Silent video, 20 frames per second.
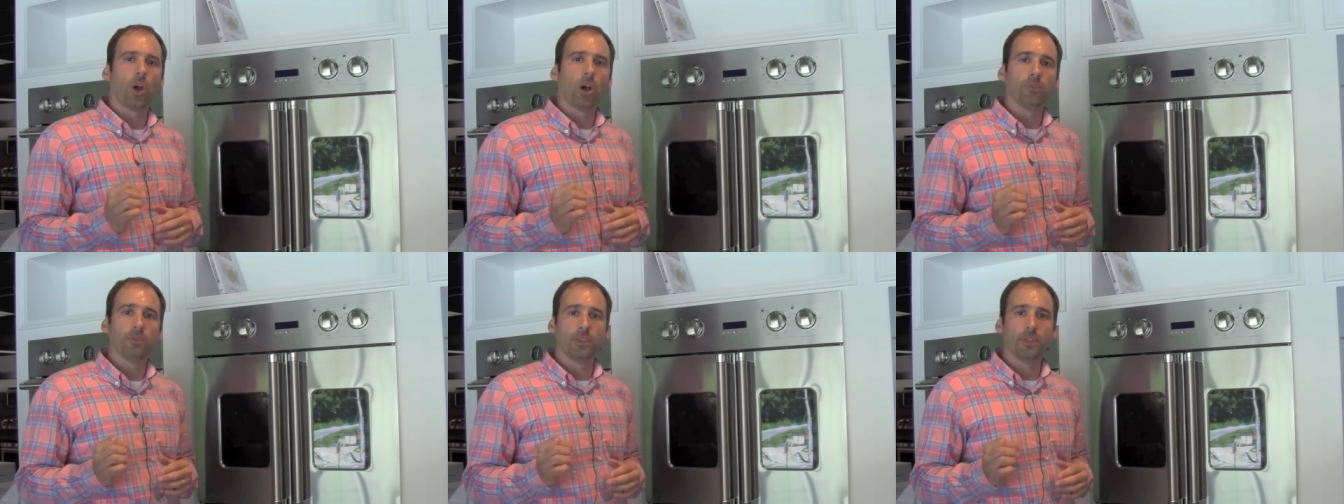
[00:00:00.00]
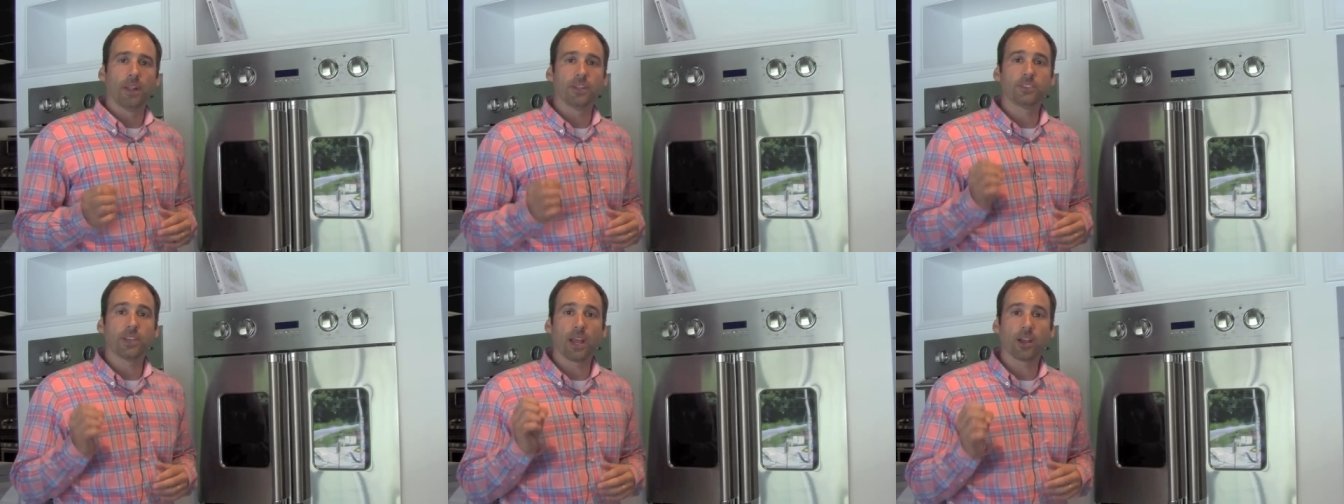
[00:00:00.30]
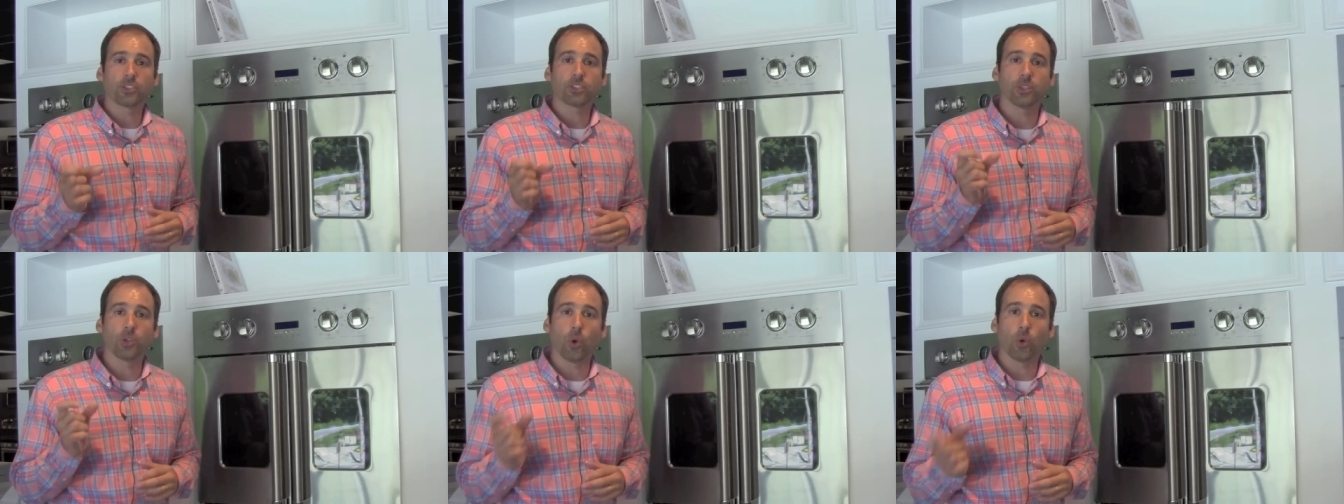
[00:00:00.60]
oven that's
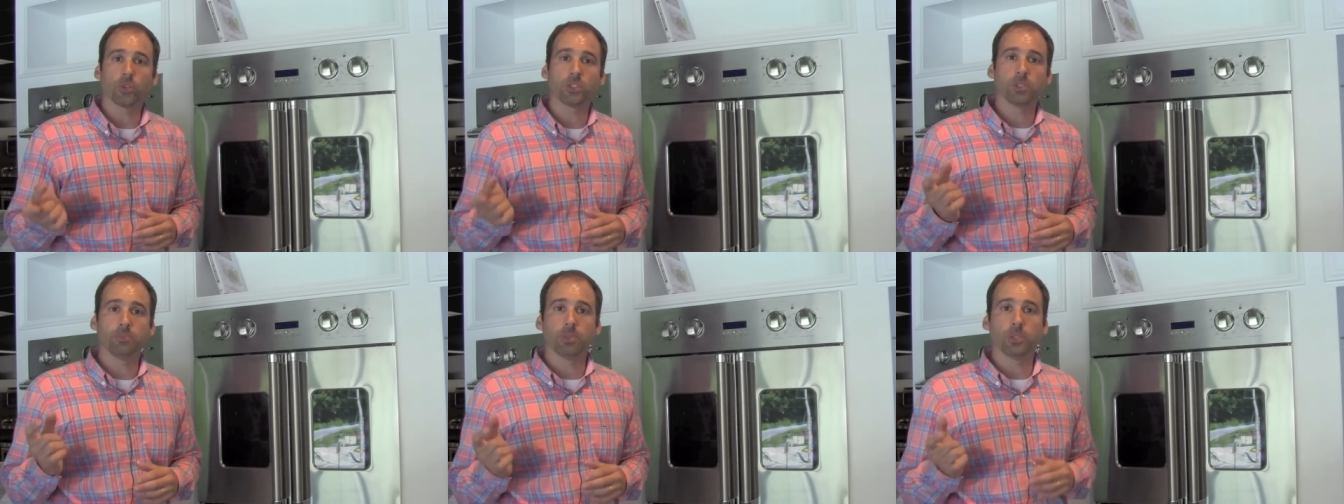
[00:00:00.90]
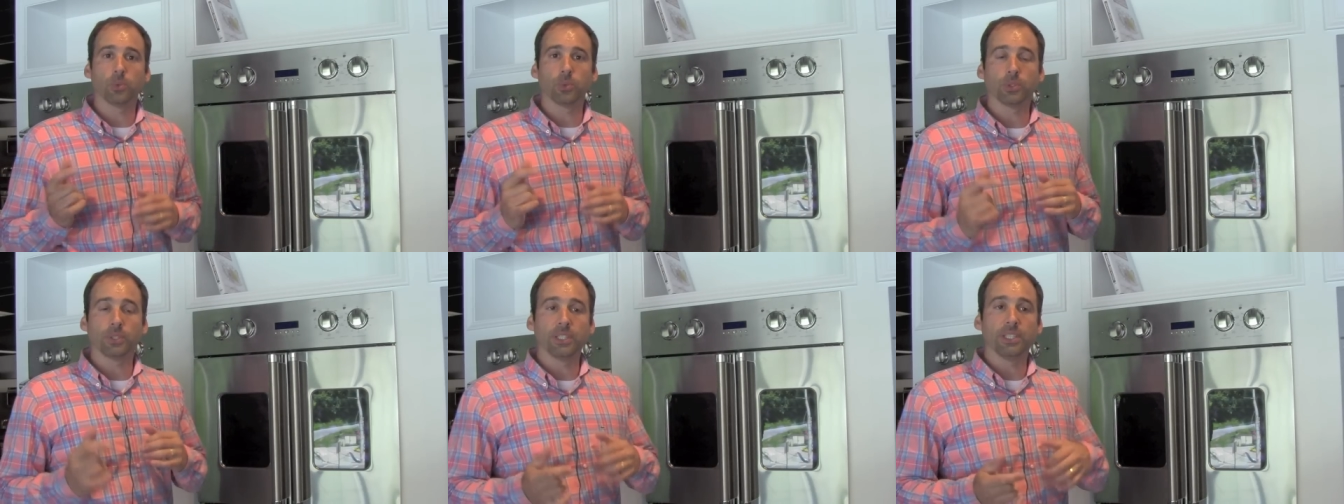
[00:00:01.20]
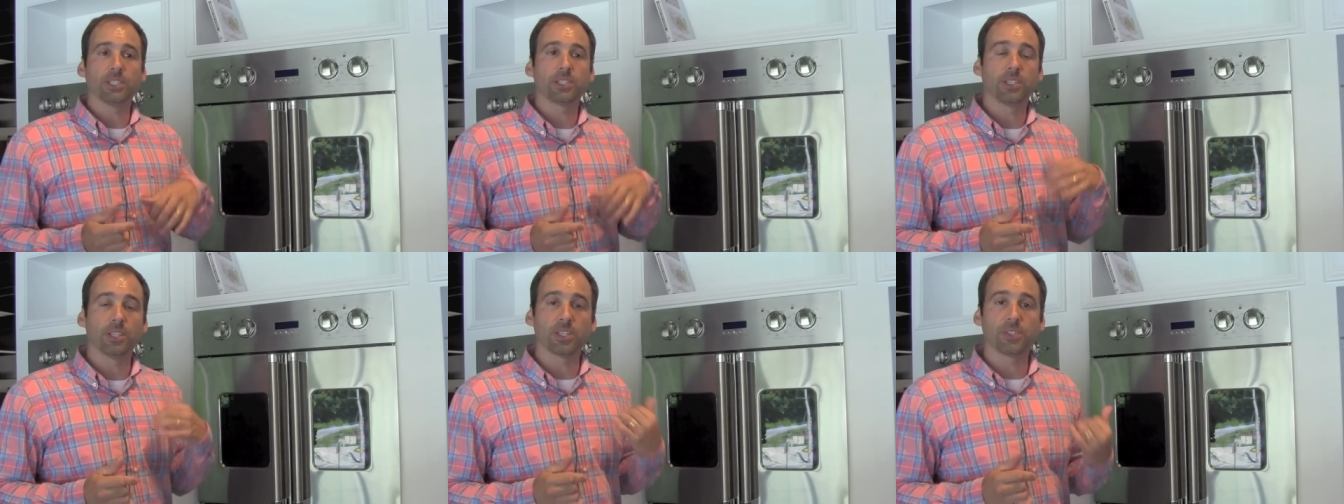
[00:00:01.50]
actually going to be
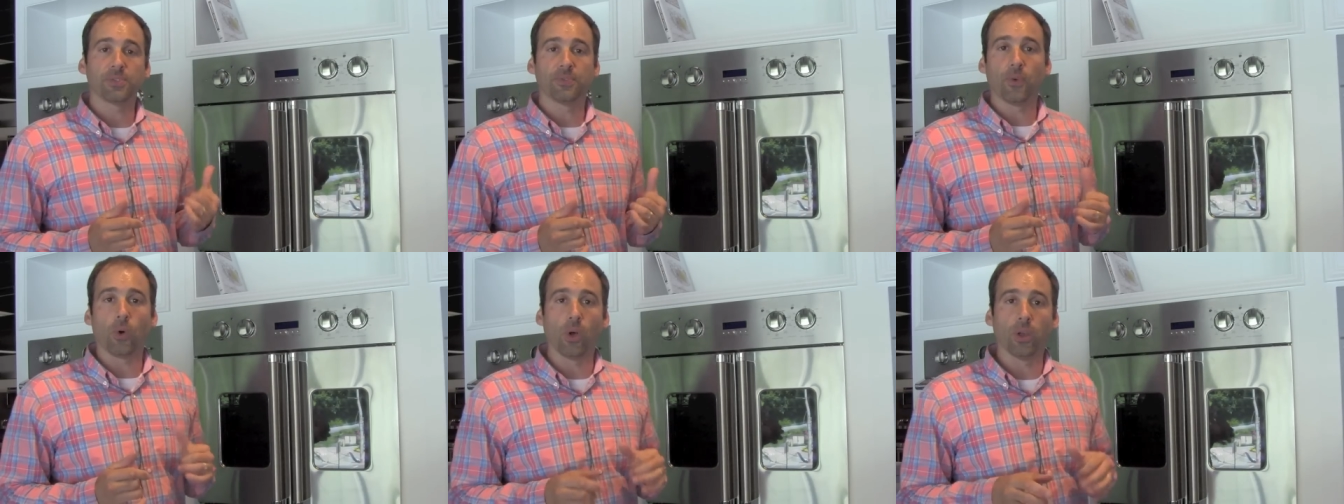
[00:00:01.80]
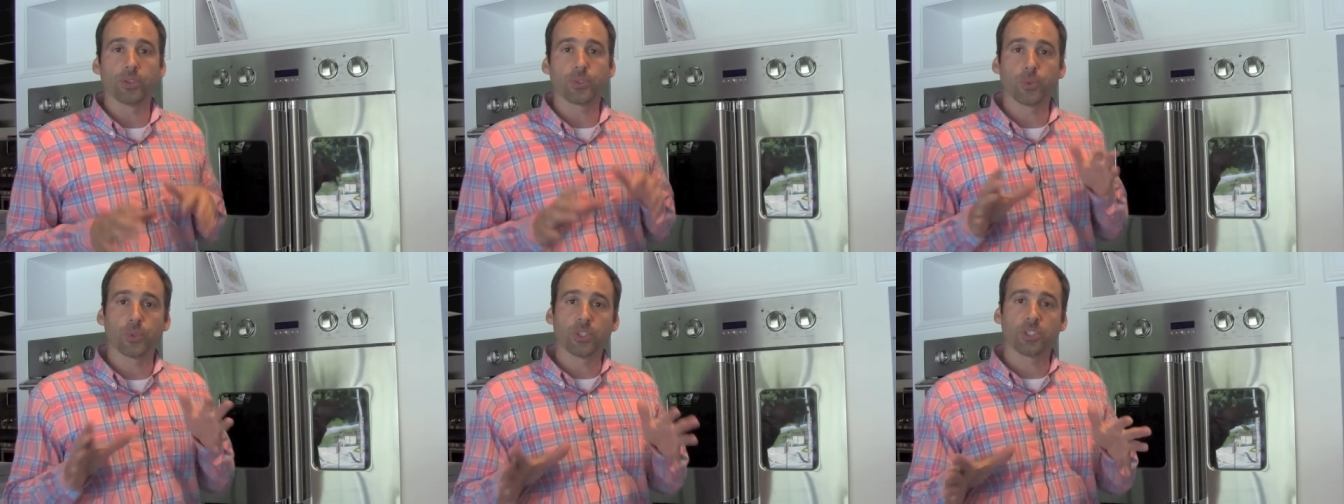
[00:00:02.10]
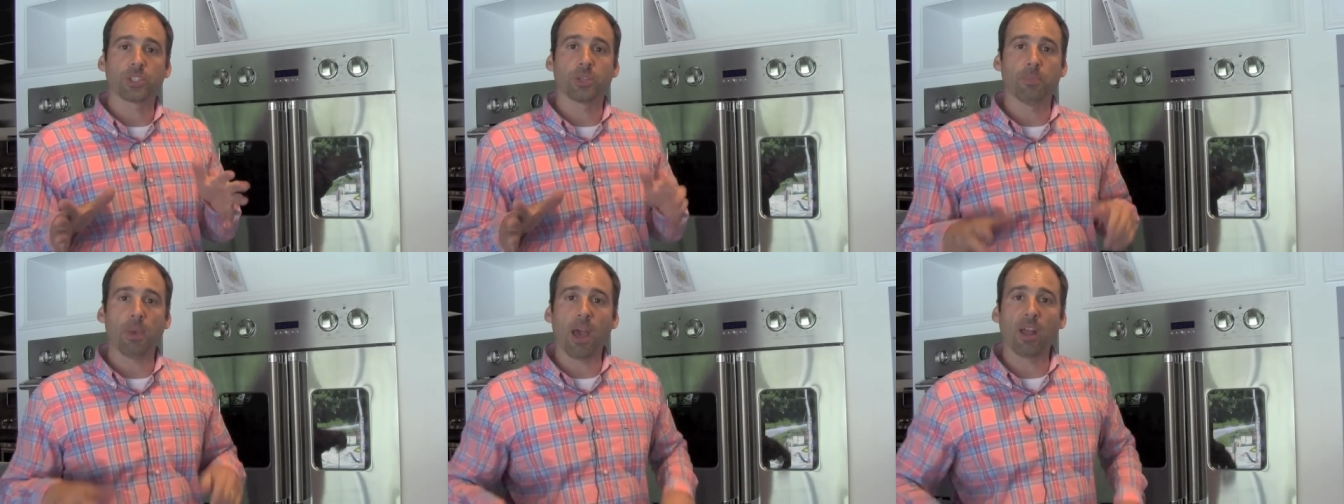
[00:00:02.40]
released this fall, so we're
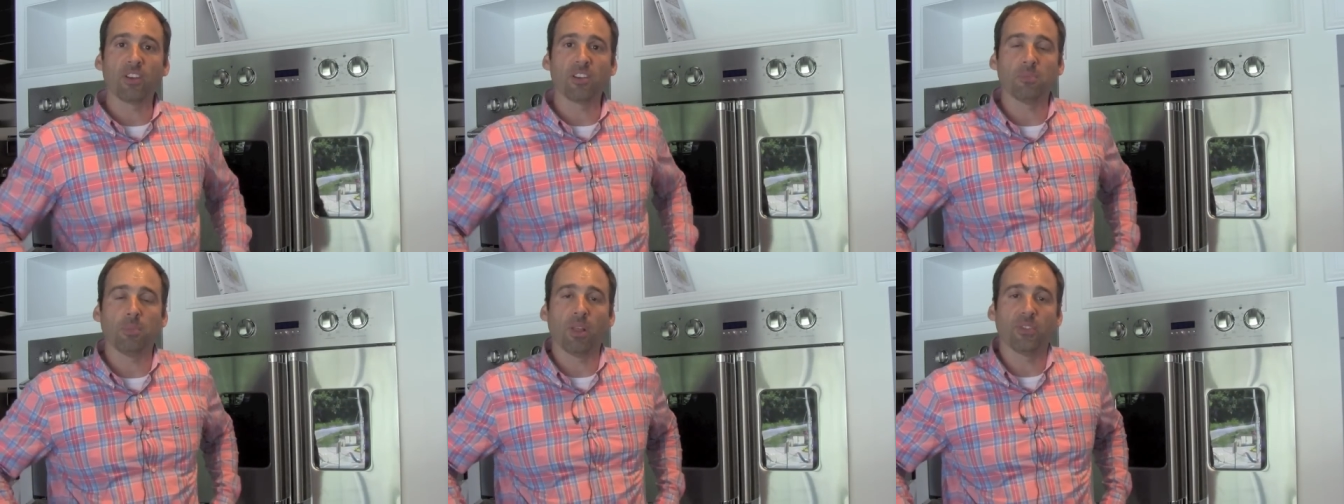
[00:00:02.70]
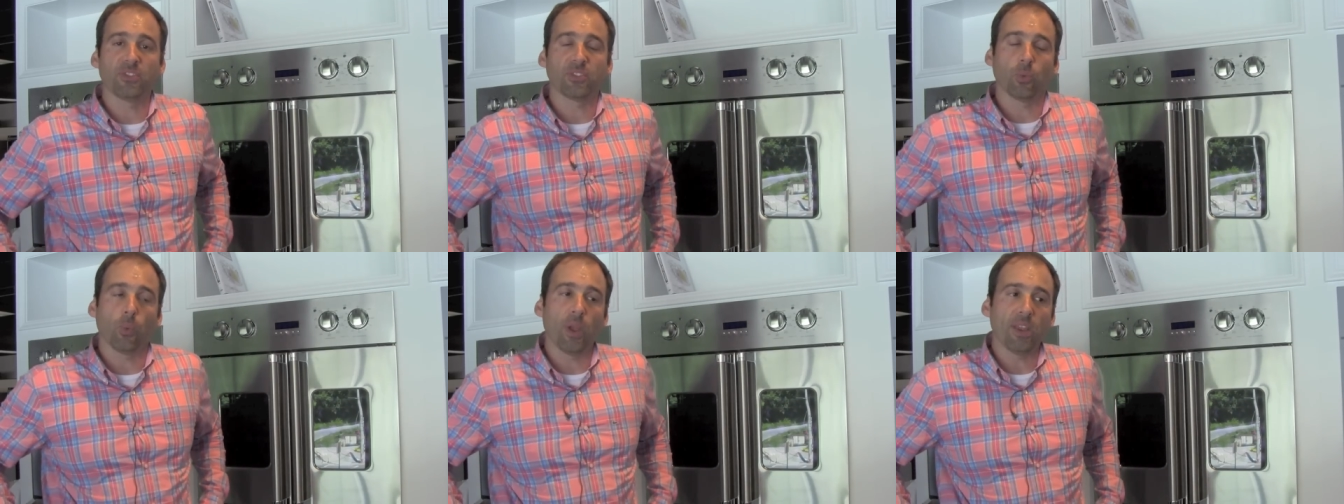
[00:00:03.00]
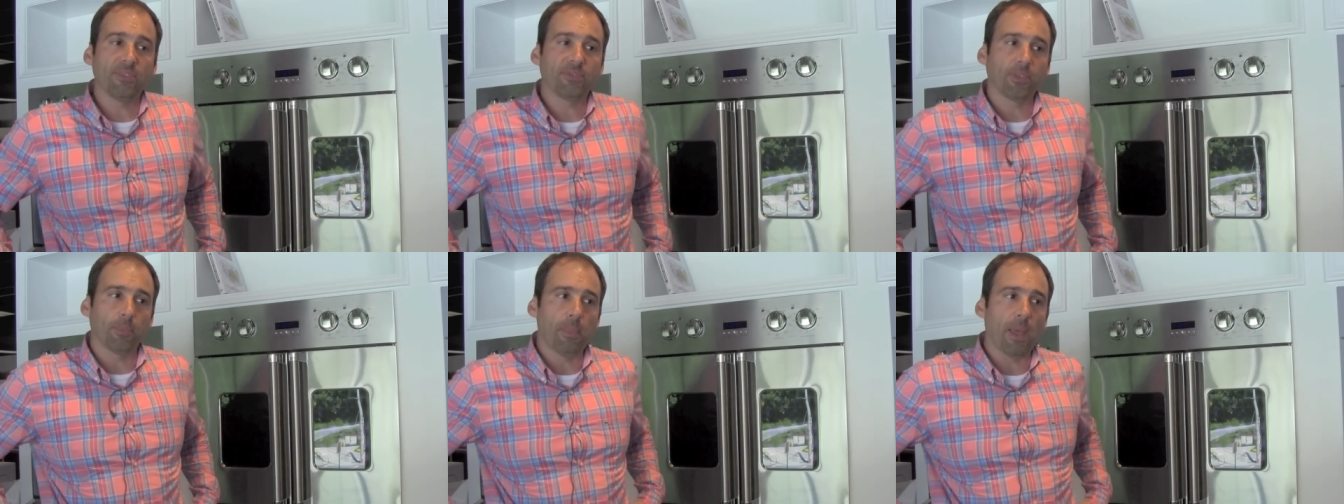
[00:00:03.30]
just a matter of months
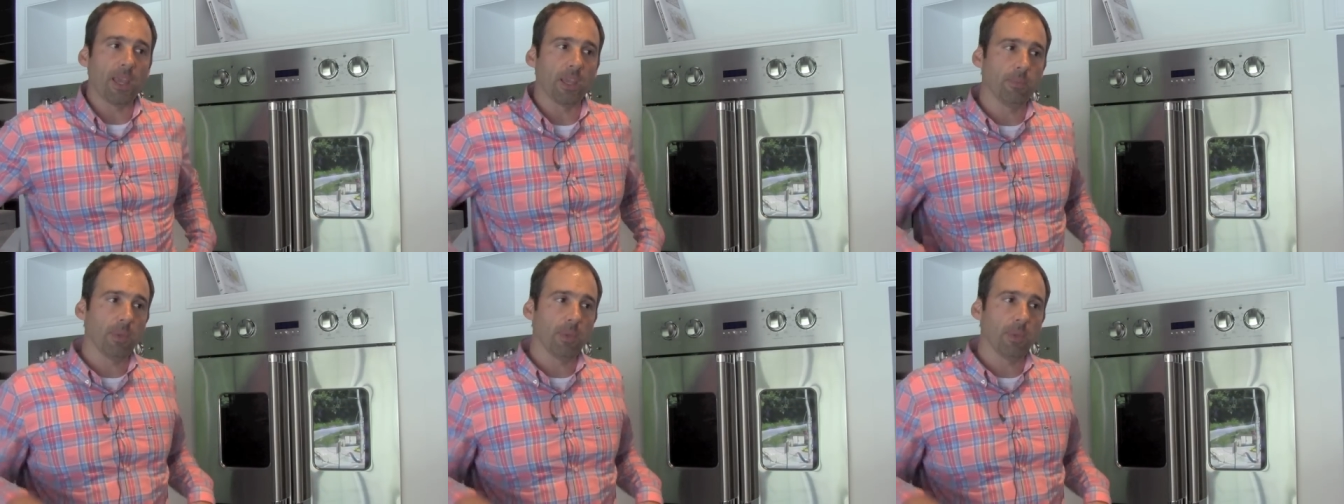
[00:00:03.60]
away from that.